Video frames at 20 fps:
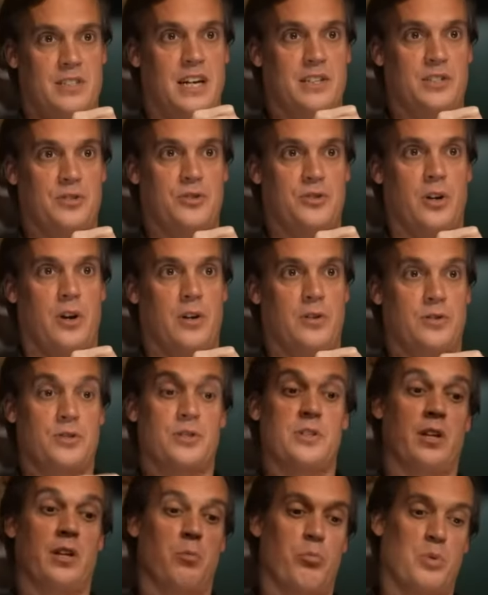section
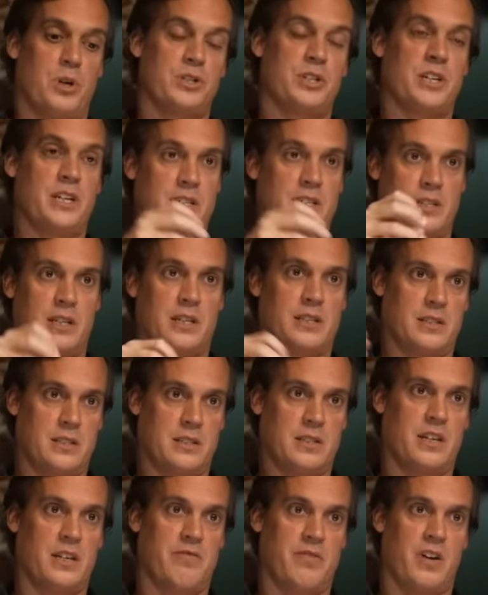sergeants, and then a bunch of E
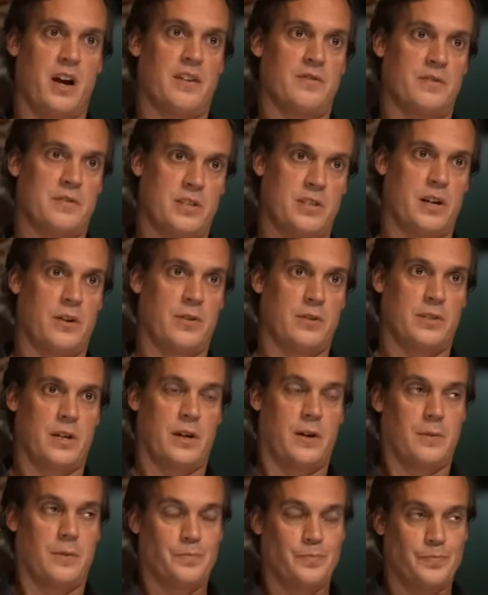sixes and E fives, et cetera, et
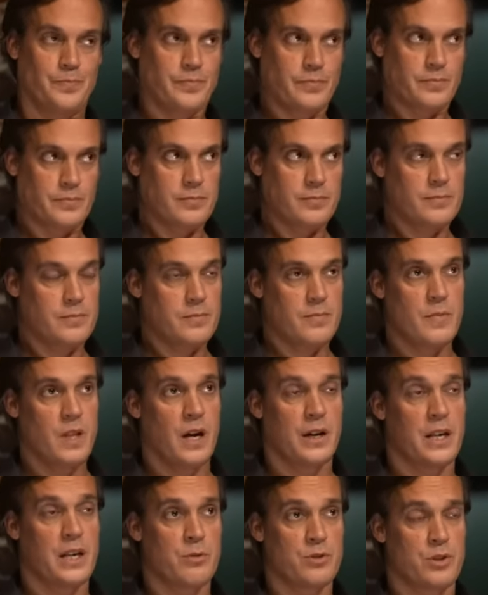cetera.
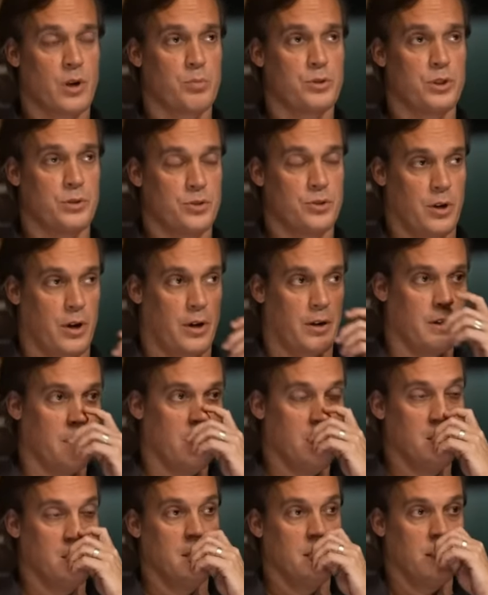And he was our platoon sergeant
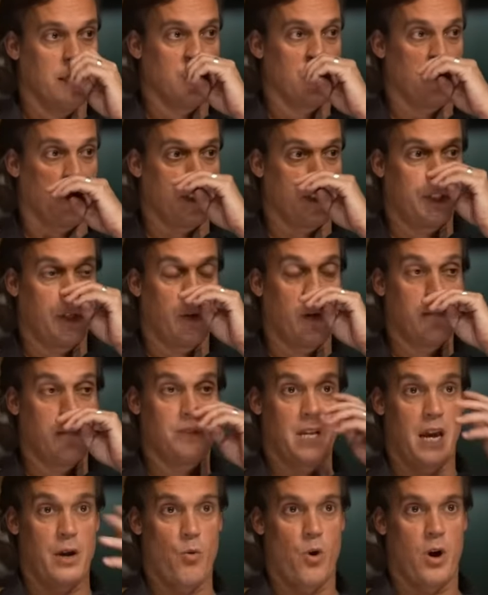and so I show
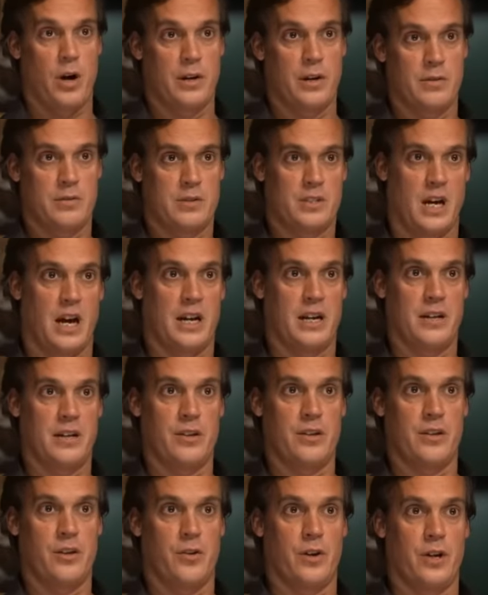up day one, sign
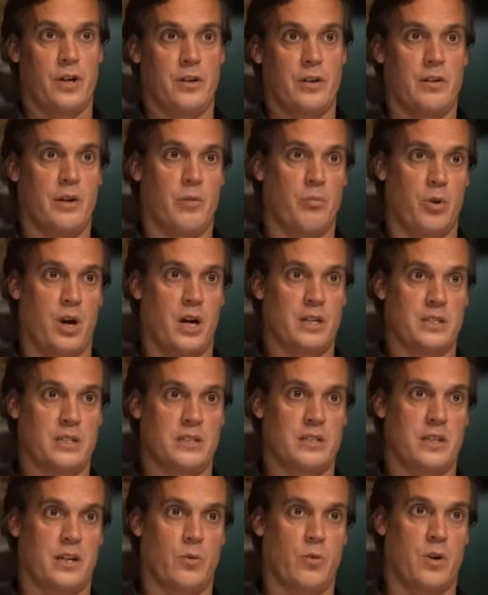into the unit in
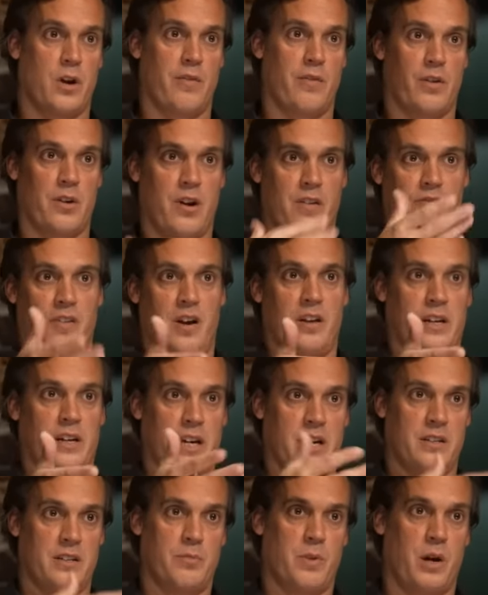processing or whatever, and I
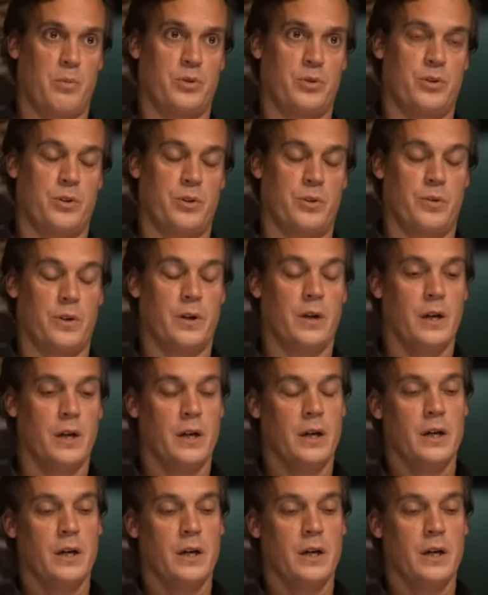finally get to my platoon.